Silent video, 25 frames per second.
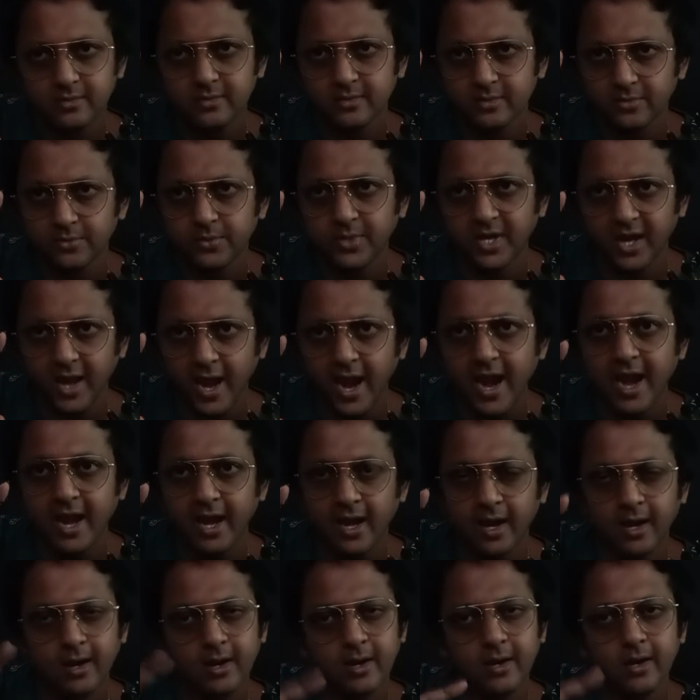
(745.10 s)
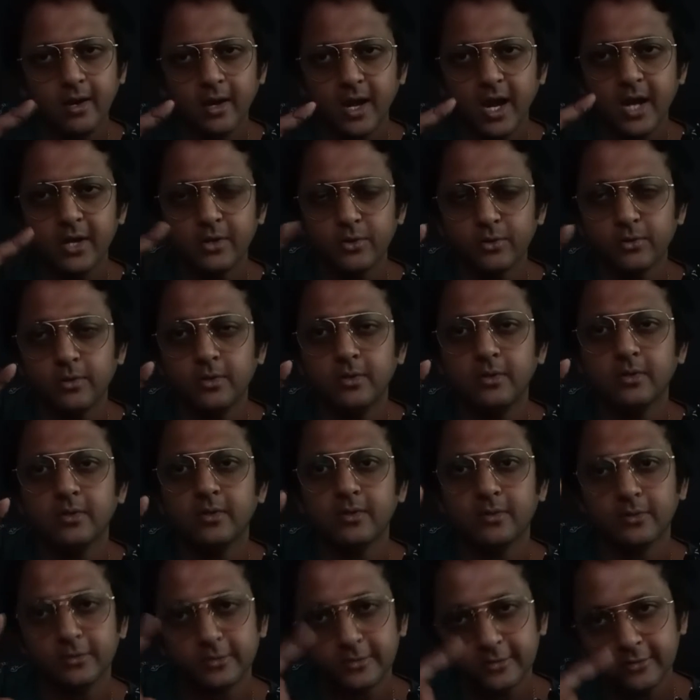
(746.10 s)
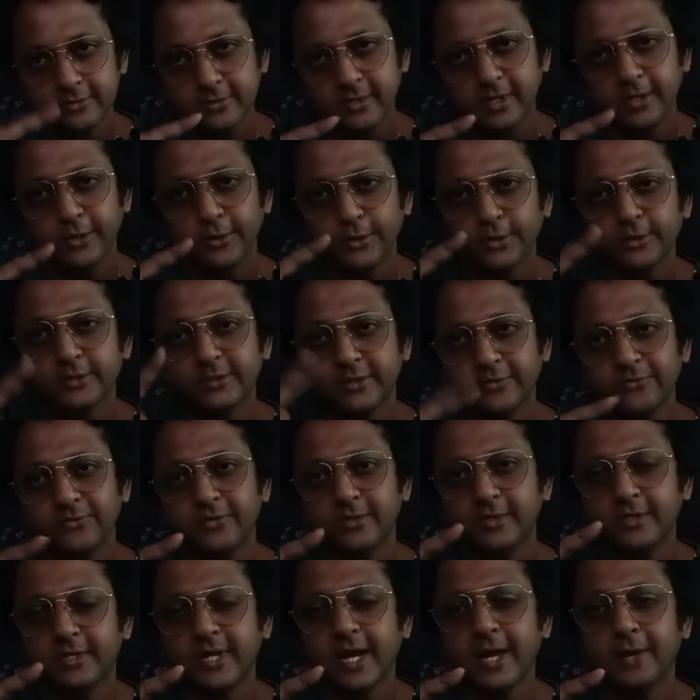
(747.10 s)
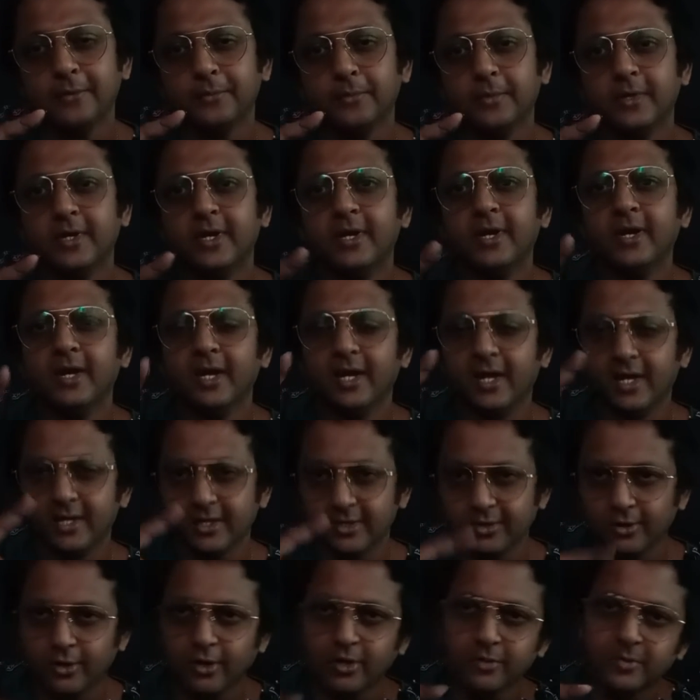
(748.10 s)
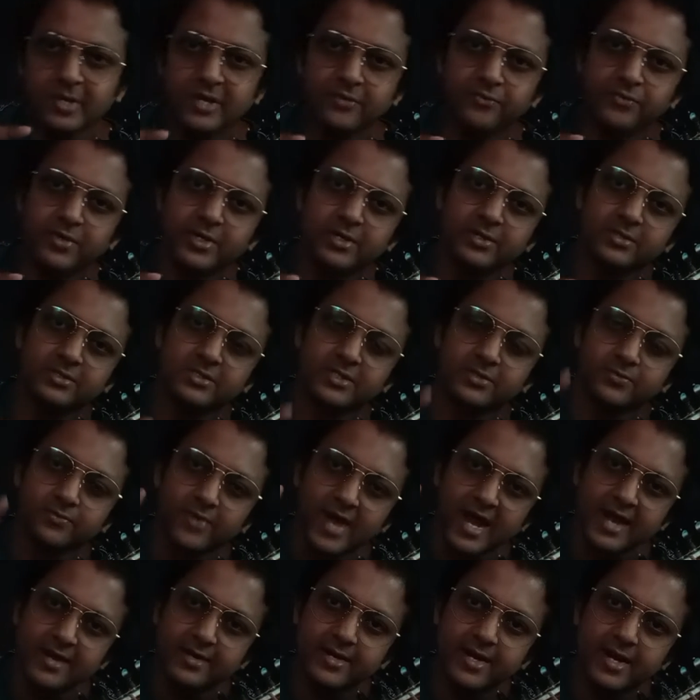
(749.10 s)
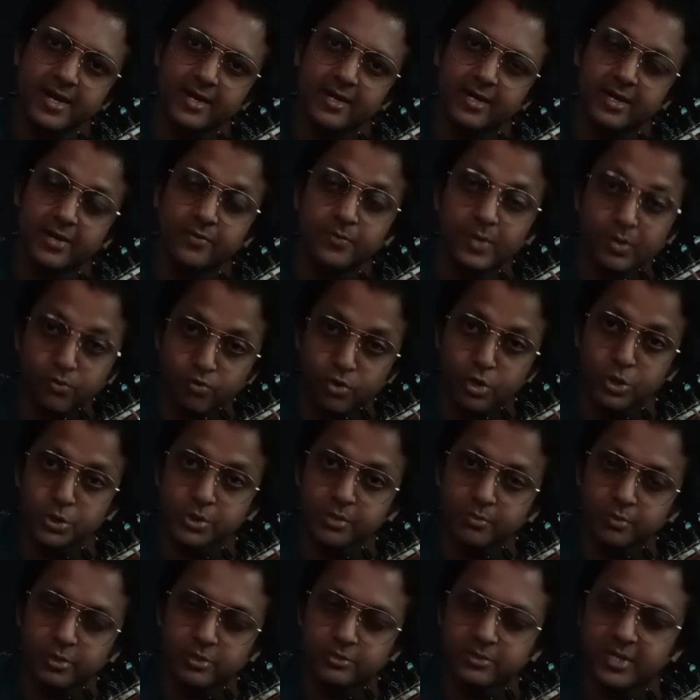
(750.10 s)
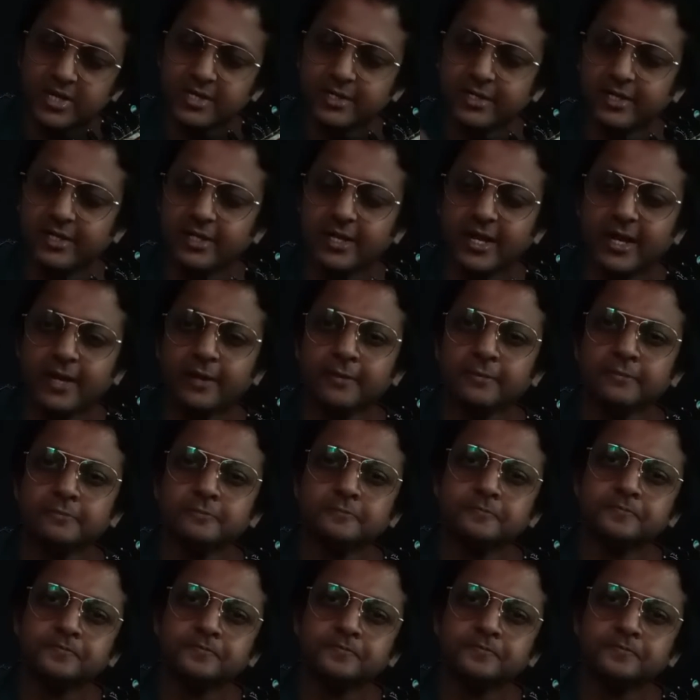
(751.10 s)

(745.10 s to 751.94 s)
the hand, I told several times in all my videos, the right hand, in my workshop also I tell that